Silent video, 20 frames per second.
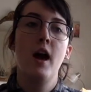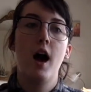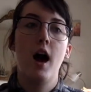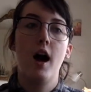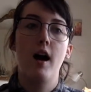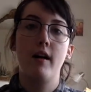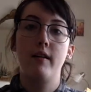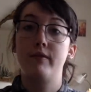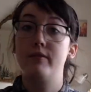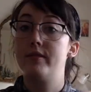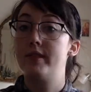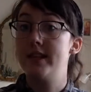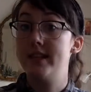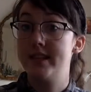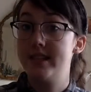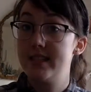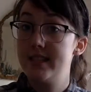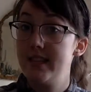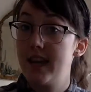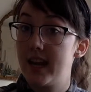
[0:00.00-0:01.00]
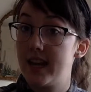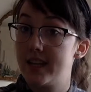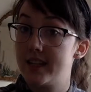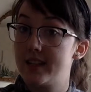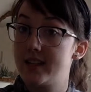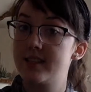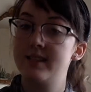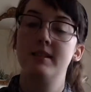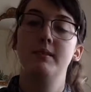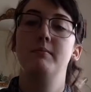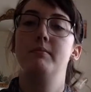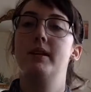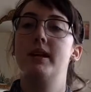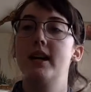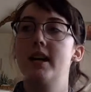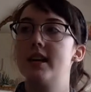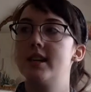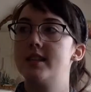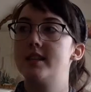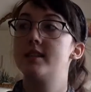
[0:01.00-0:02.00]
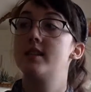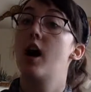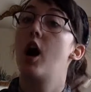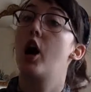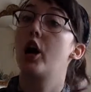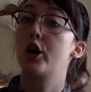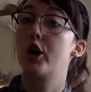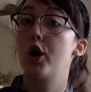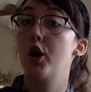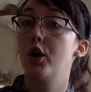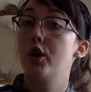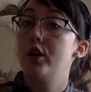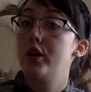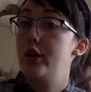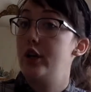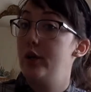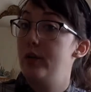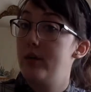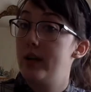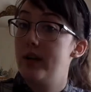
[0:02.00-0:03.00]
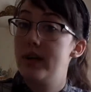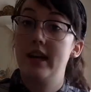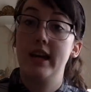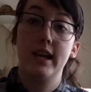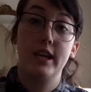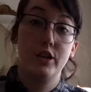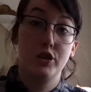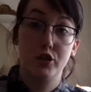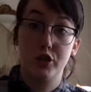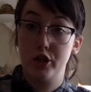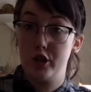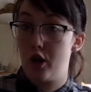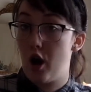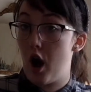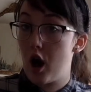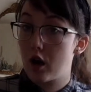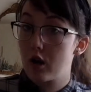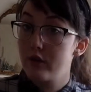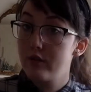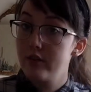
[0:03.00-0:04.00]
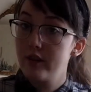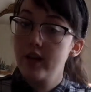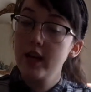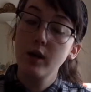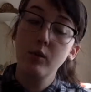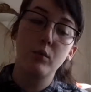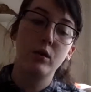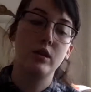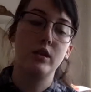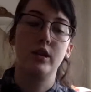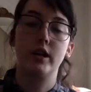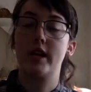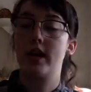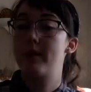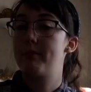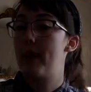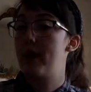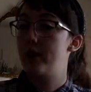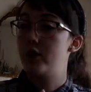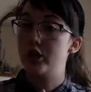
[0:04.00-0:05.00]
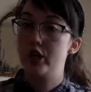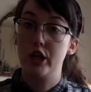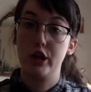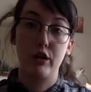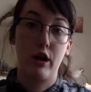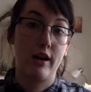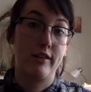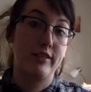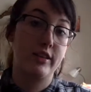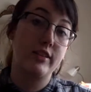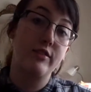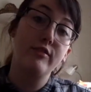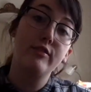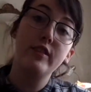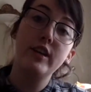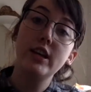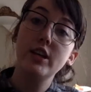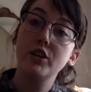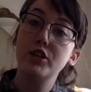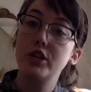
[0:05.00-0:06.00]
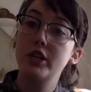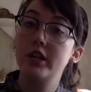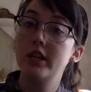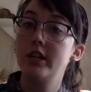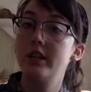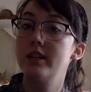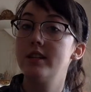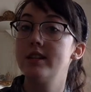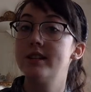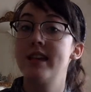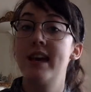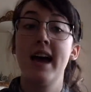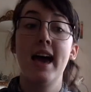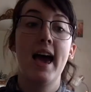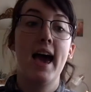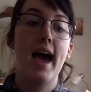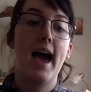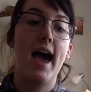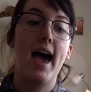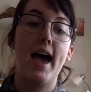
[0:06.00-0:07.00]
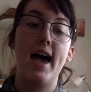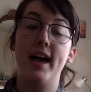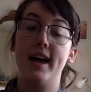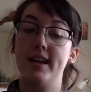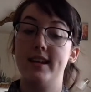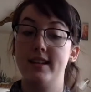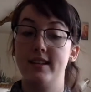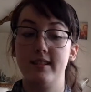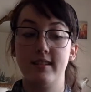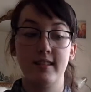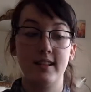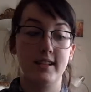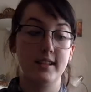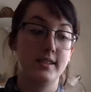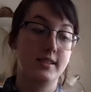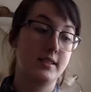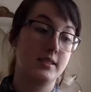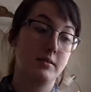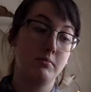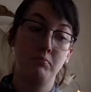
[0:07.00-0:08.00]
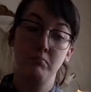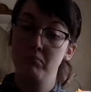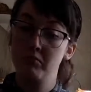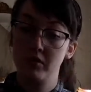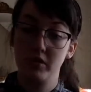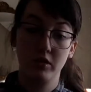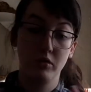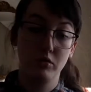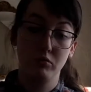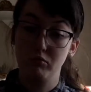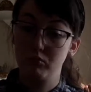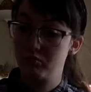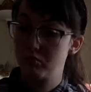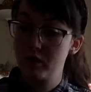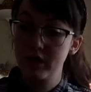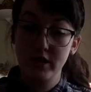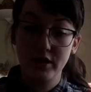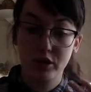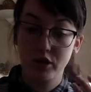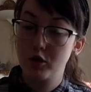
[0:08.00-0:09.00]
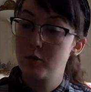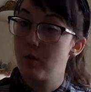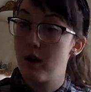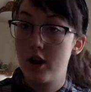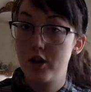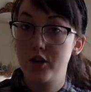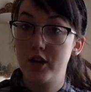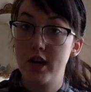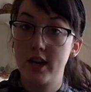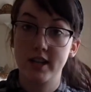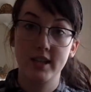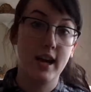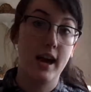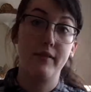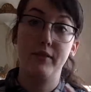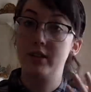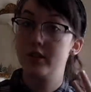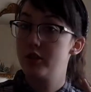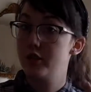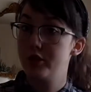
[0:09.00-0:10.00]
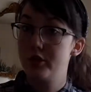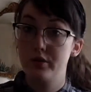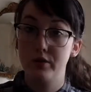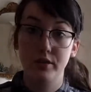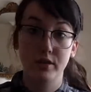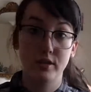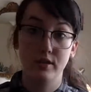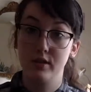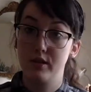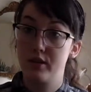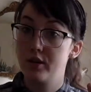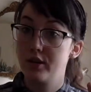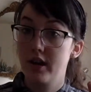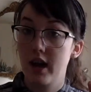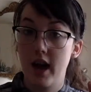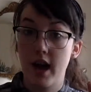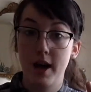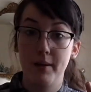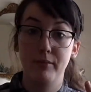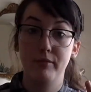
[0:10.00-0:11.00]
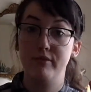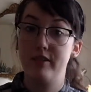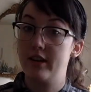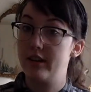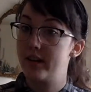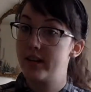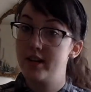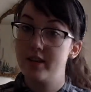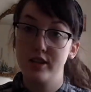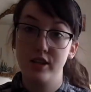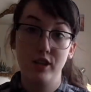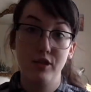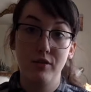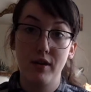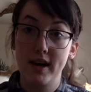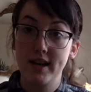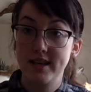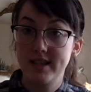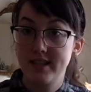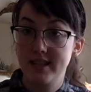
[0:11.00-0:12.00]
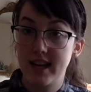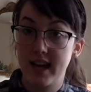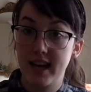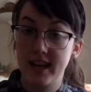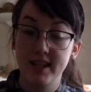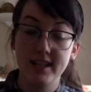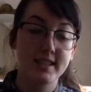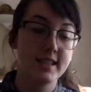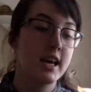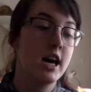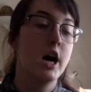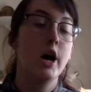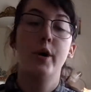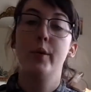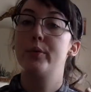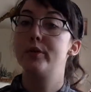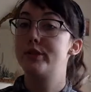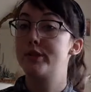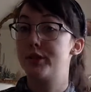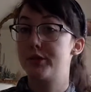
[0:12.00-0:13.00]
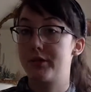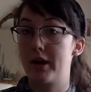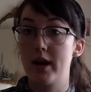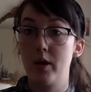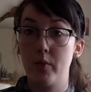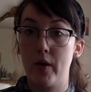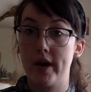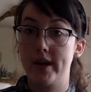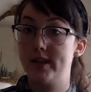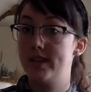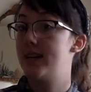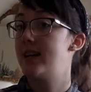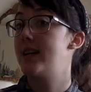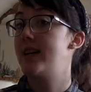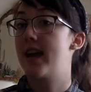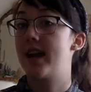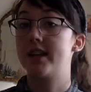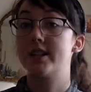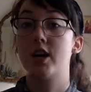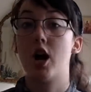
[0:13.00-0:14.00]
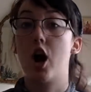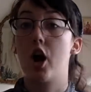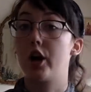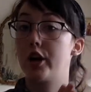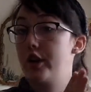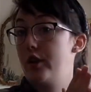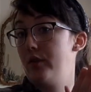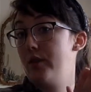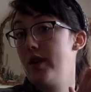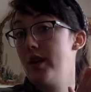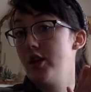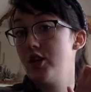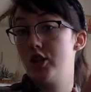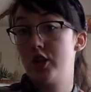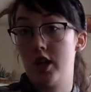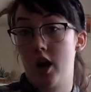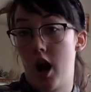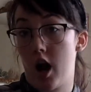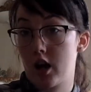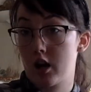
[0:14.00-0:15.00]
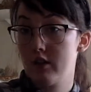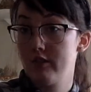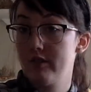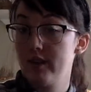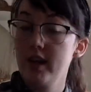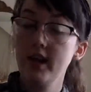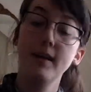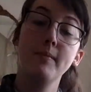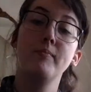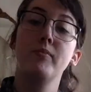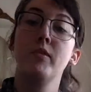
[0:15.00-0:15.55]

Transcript: of these states. Because our current unit is geography, we're learning about geographic features, and this research project, having the students look up various U.S. states, was a great way to connect our unit in geography